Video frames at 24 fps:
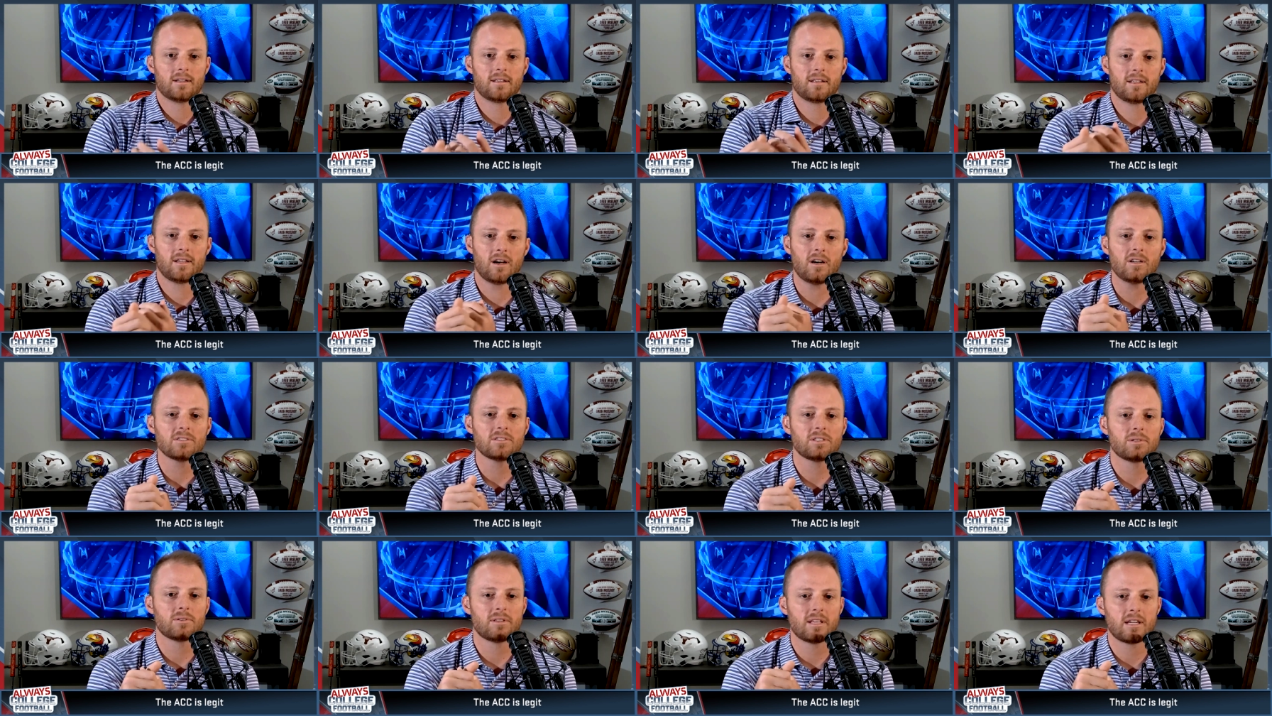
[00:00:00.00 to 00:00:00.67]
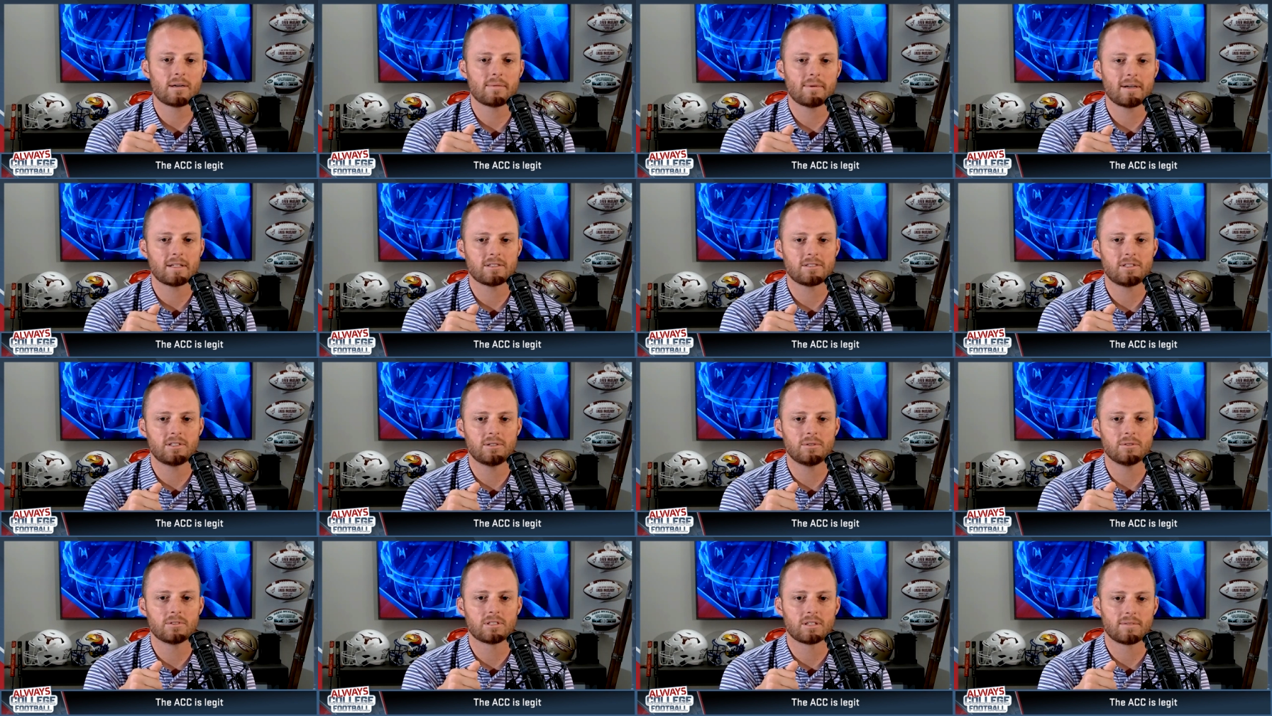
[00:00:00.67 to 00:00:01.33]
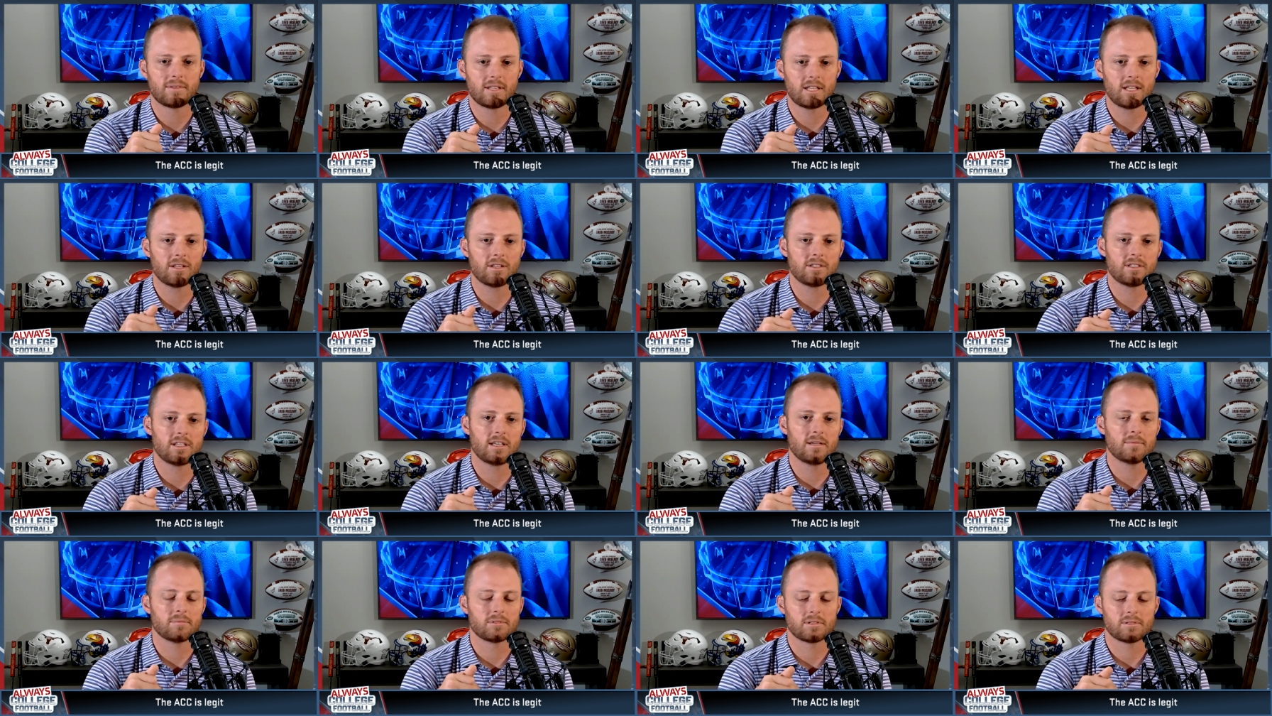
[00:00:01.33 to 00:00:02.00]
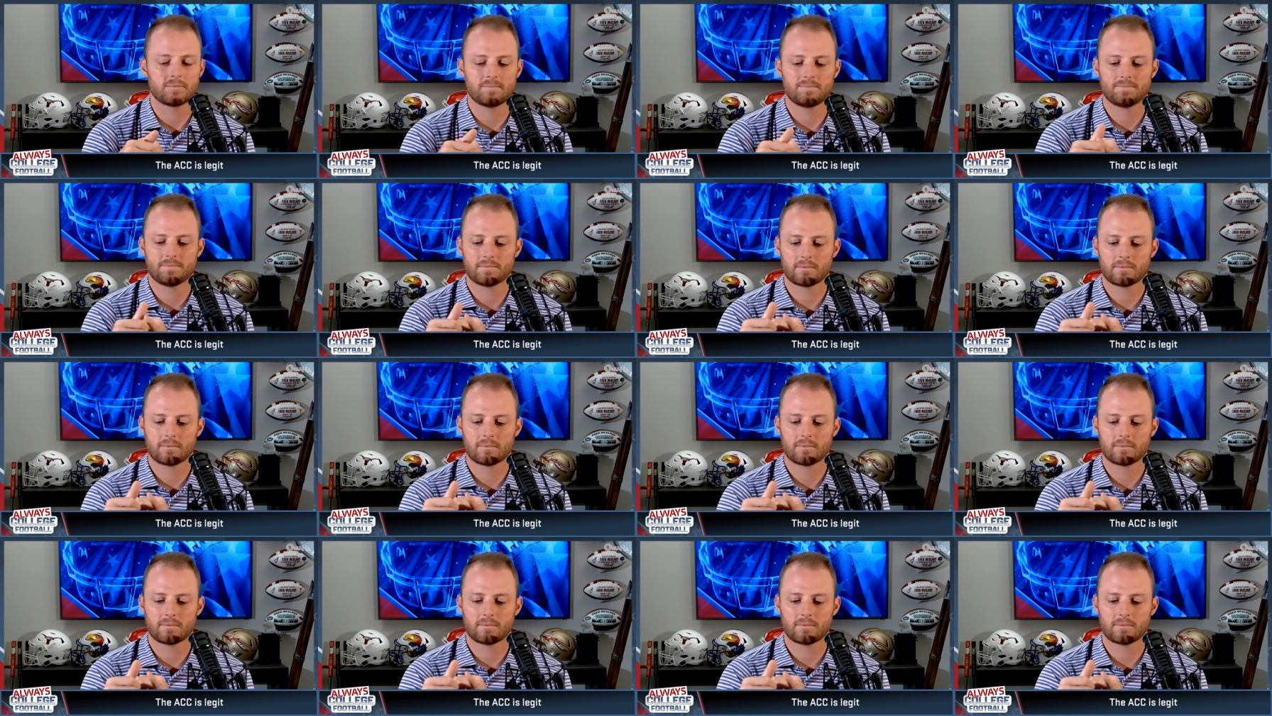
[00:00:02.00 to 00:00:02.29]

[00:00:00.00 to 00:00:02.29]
You also think about, too, some of the other teams.